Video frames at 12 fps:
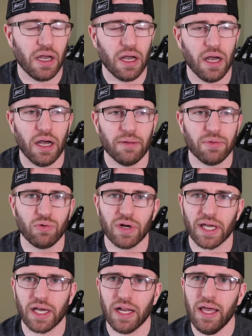But when
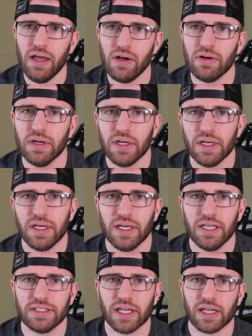I got out,
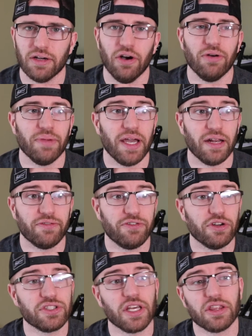he's like, oh man, at
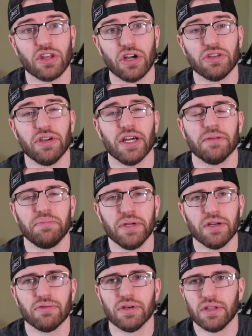first I thought you had a
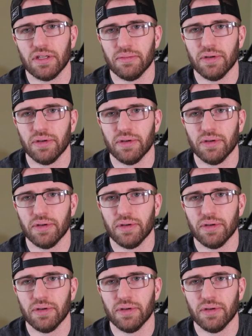beer with you.